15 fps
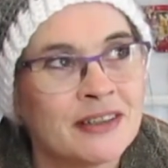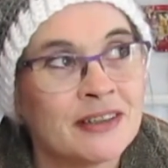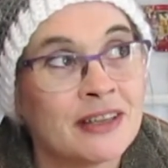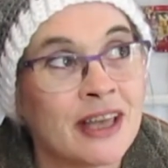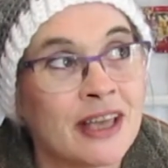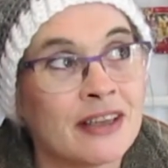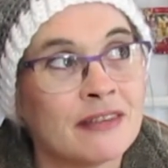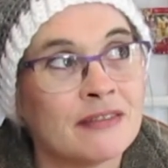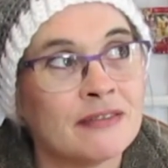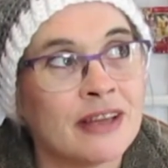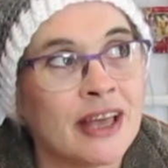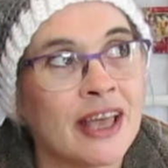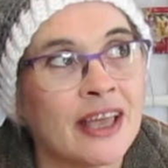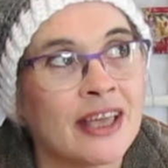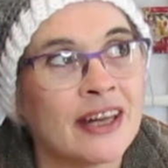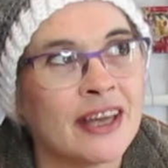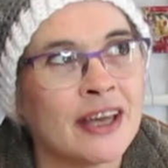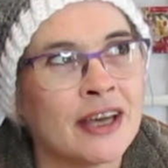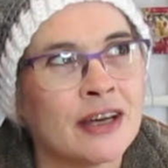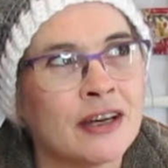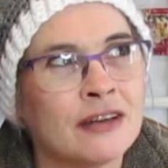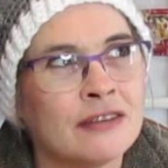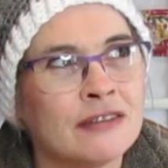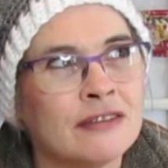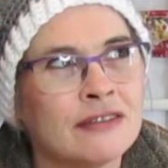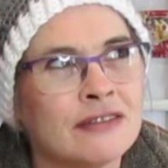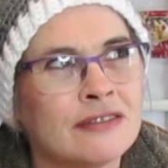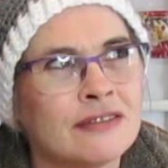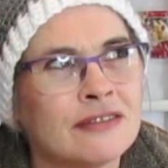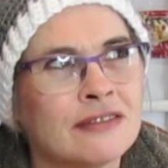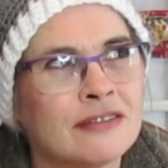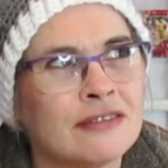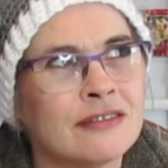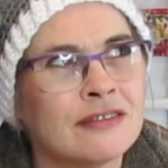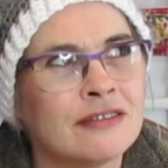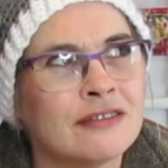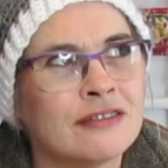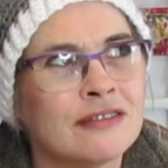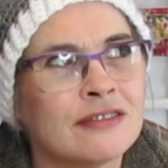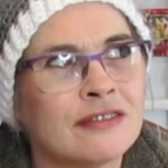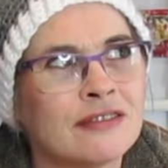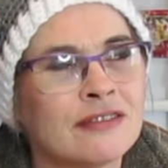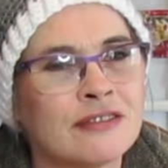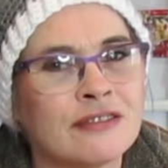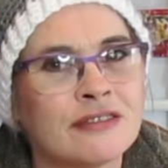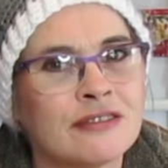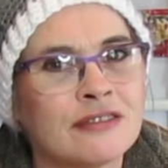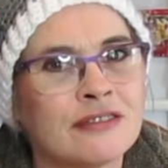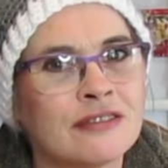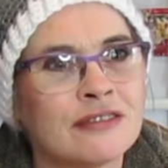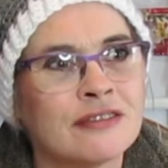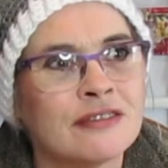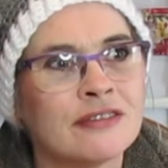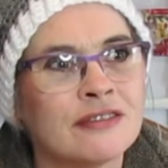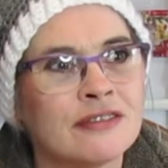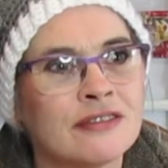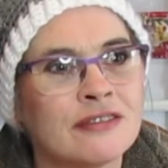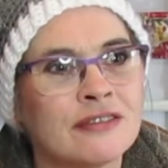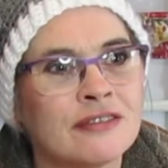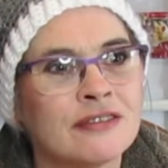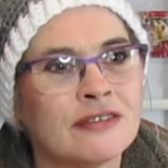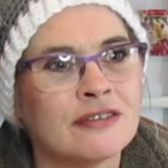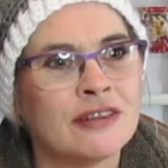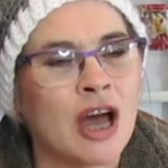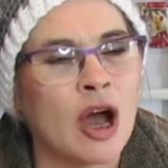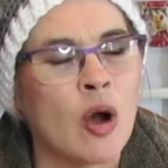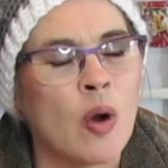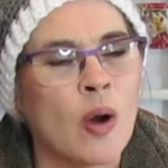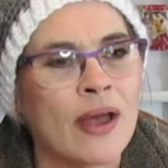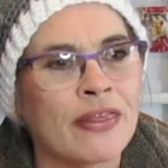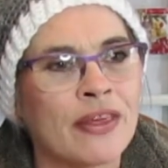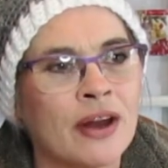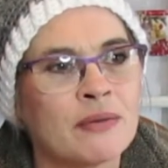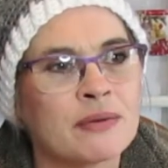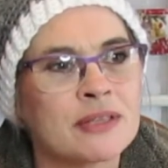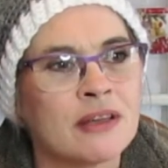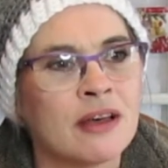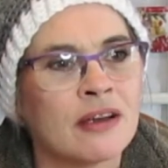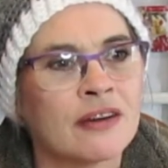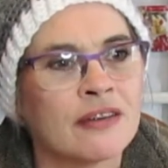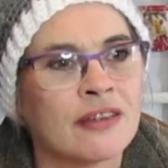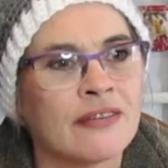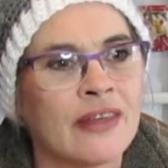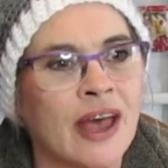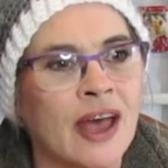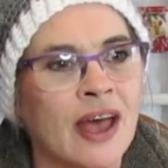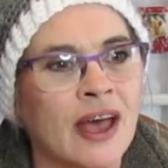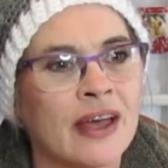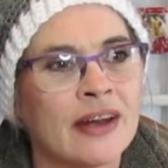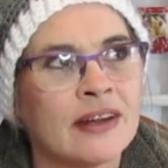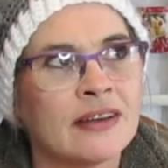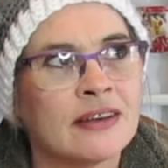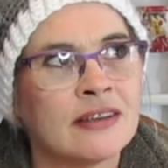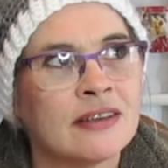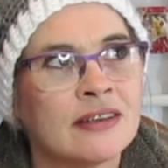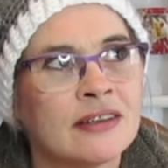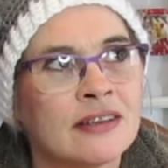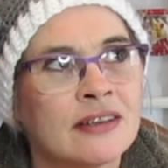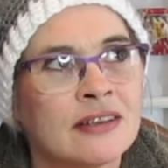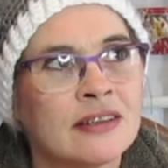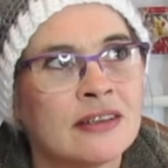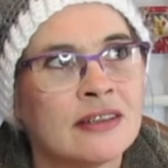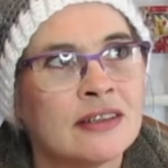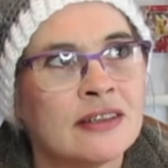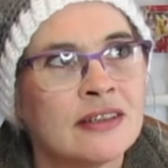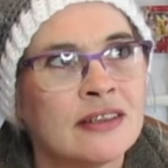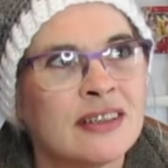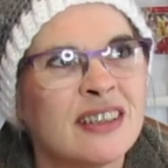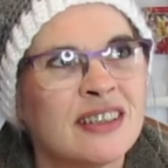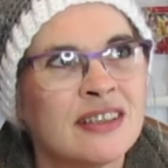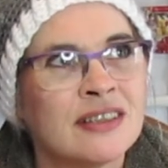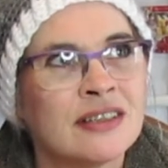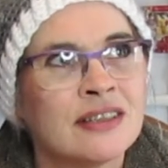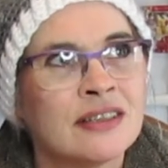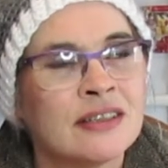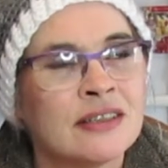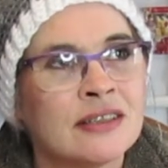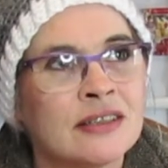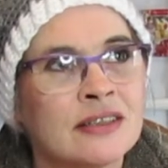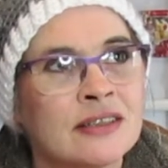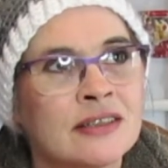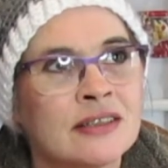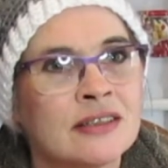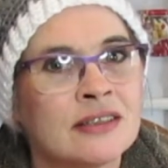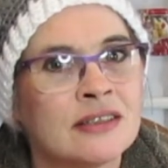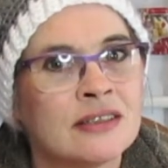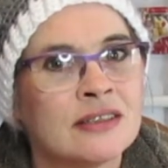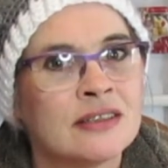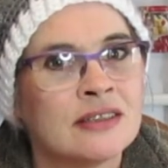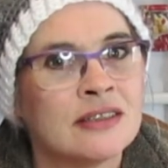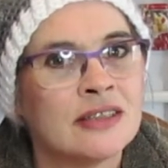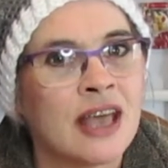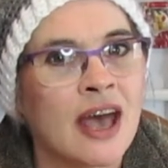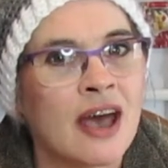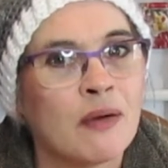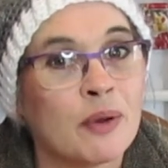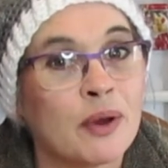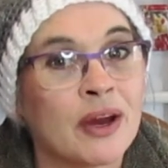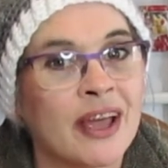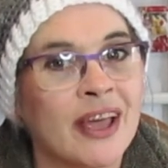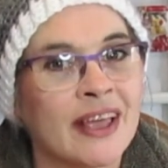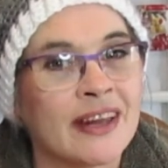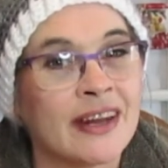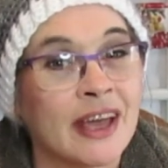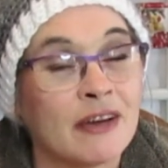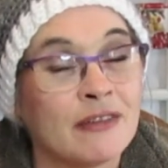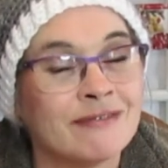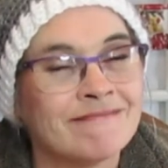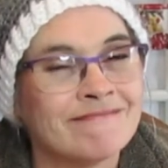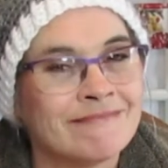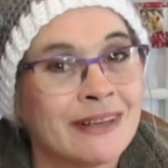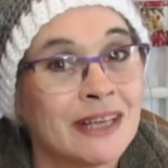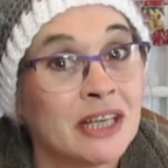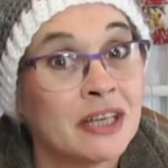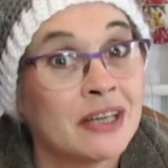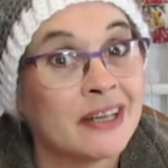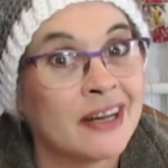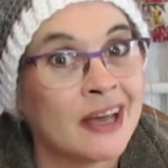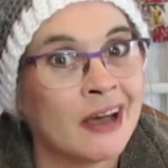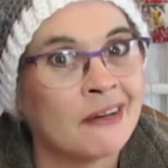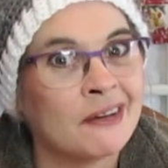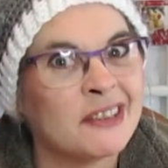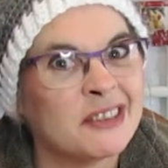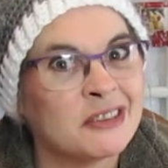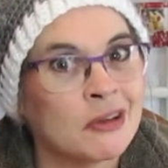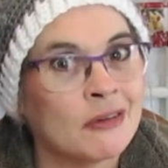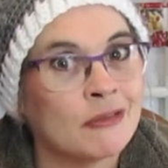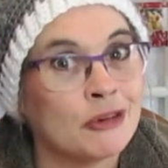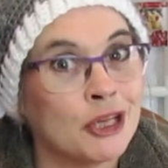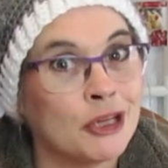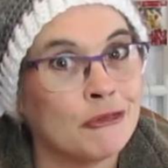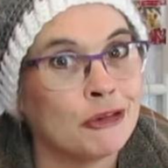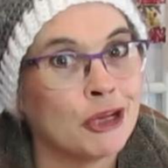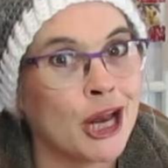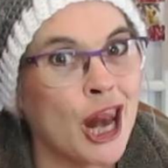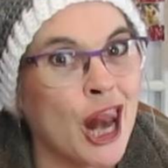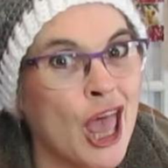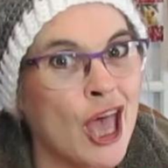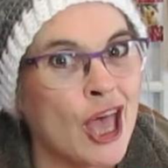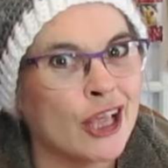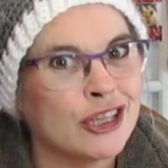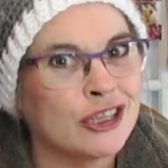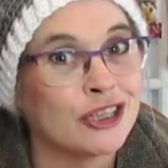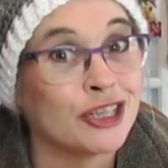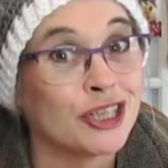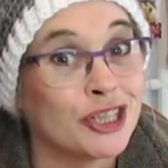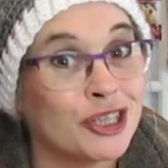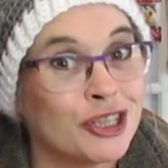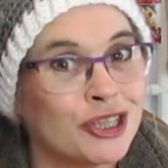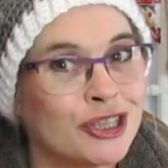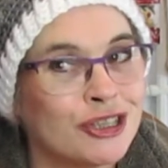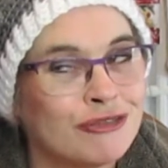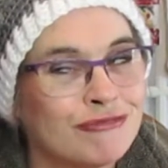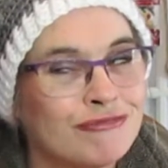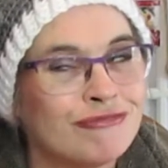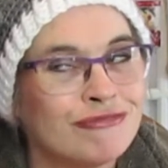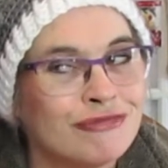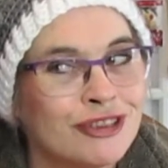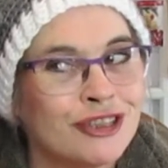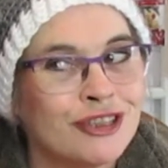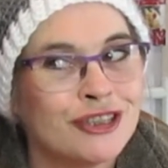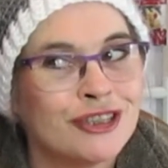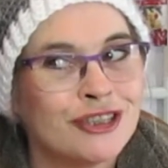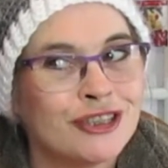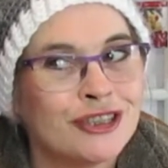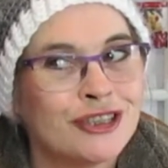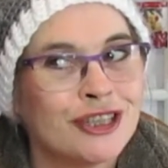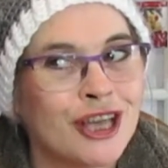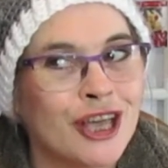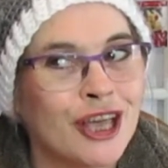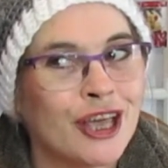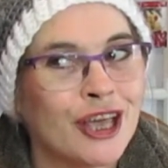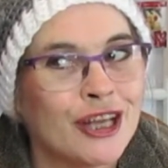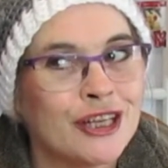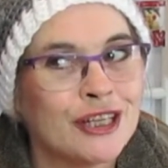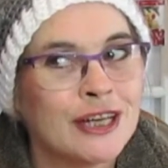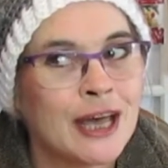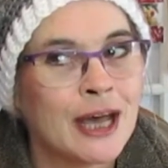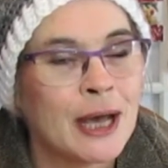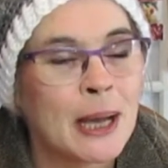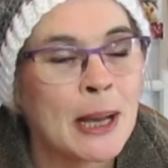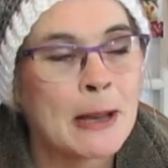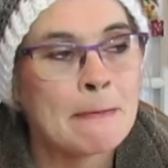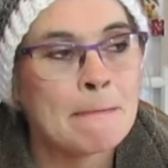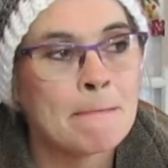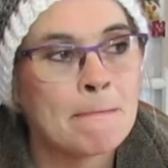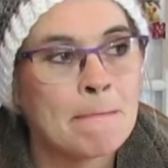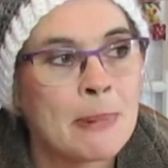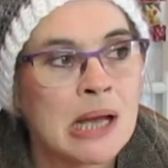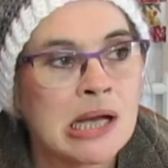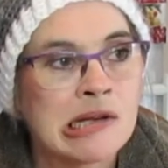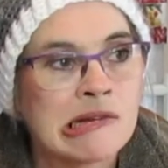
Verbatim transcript: Like hanging out. About five weeks before. Oh, I thought it was longer than that. No, late November. Yeah, we were hanging out now is really really active and um,